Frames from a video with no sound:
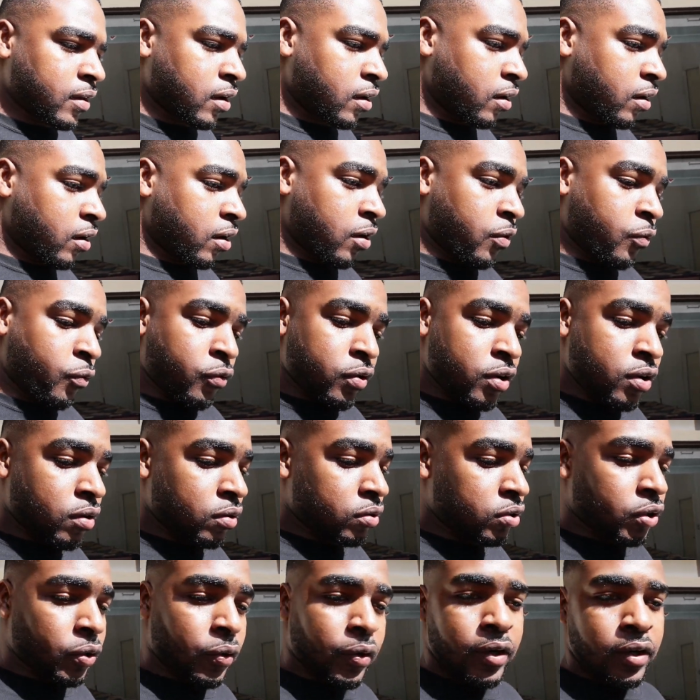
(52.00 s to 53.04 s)
We're
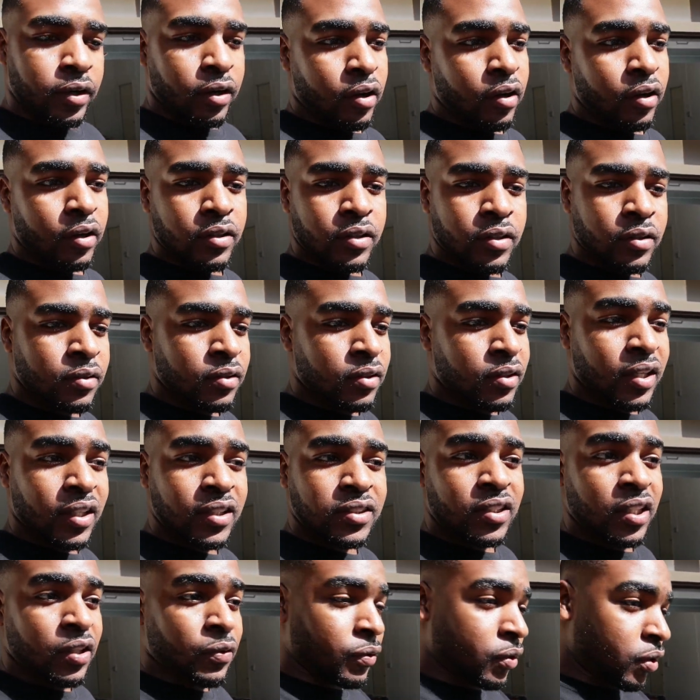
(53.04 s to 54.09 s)
gonna throw it on
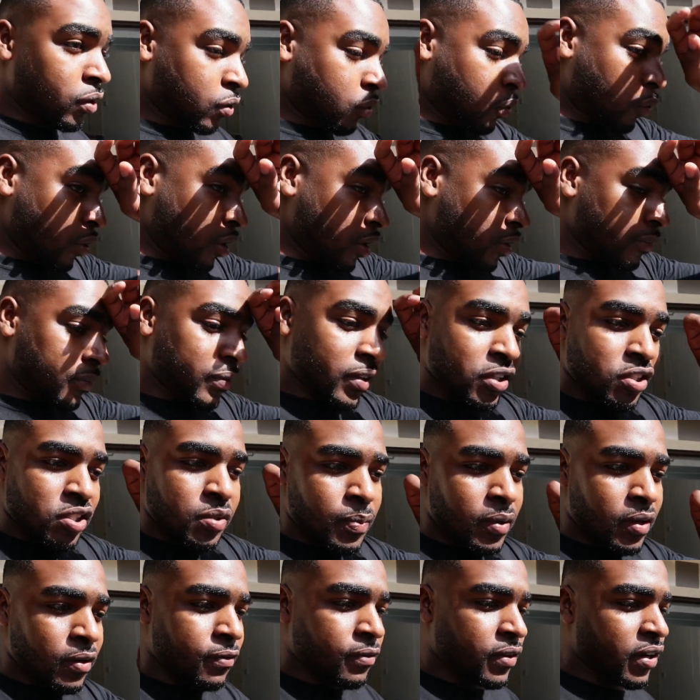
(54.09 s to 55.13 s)
Dusty real quick. It should
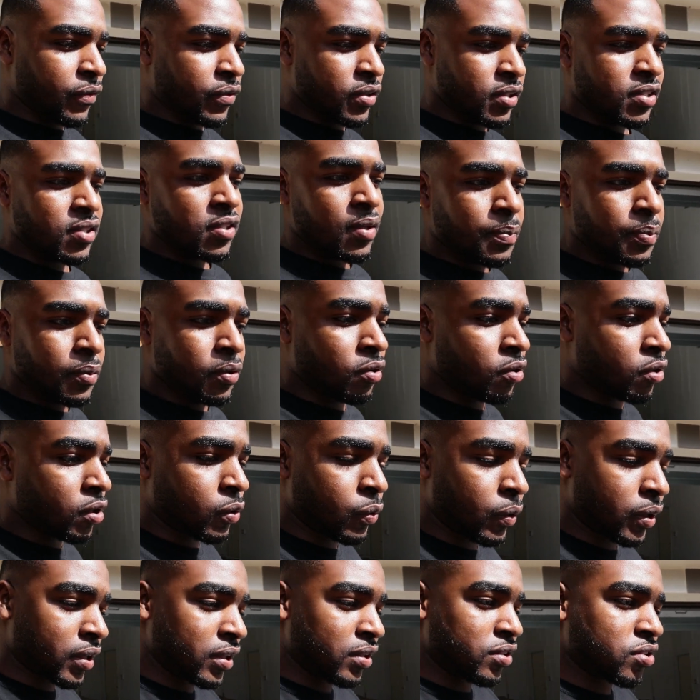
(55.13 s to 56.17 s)
be a very simple and
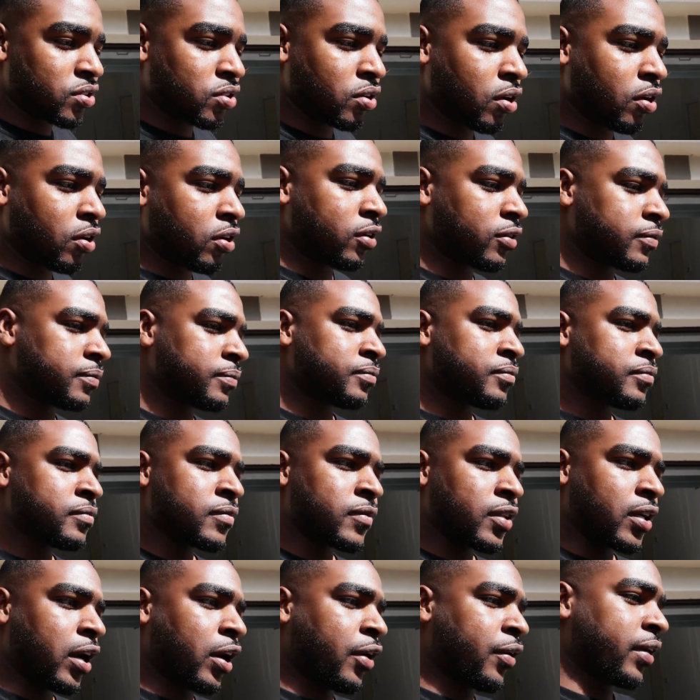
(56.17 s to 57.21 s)
quick install.
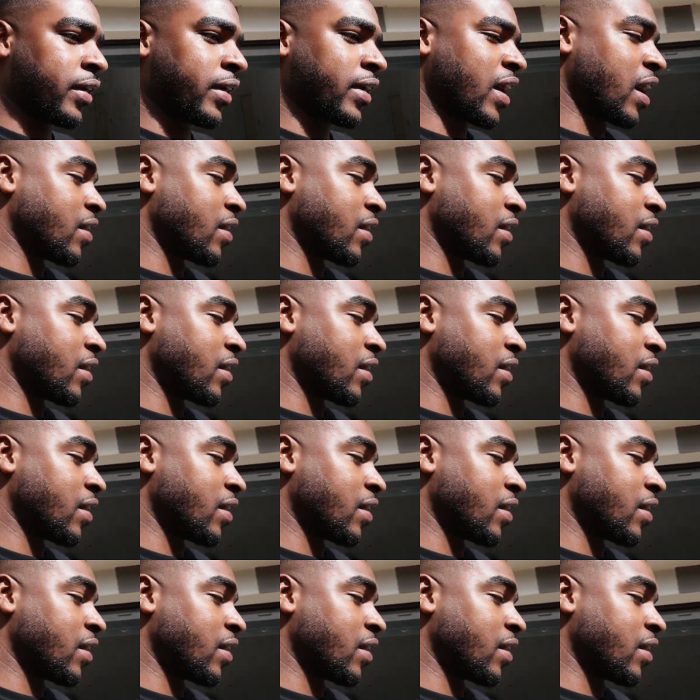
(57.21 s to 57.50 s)
I already